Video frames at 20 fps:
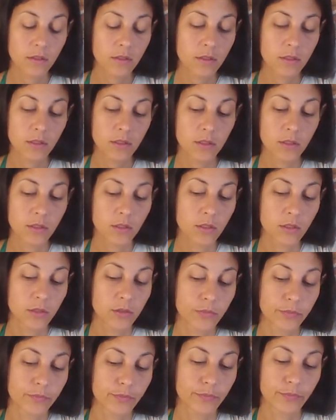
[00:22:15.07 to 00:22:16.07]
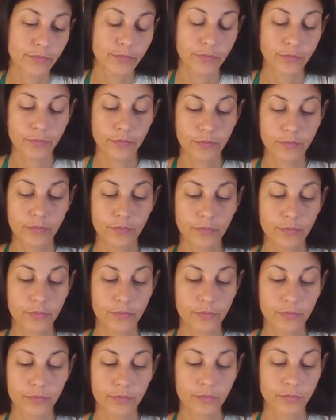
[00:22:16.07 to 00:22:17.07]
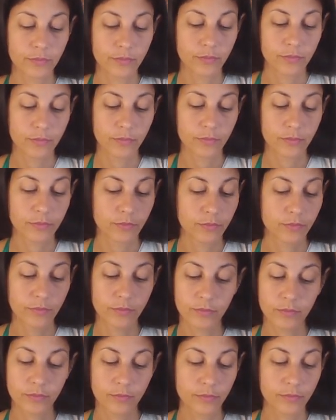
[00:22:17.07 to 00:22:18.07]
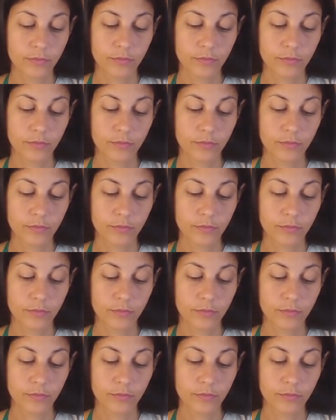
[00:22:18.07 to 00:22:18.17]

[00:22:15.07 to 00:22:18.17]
Nothing is said.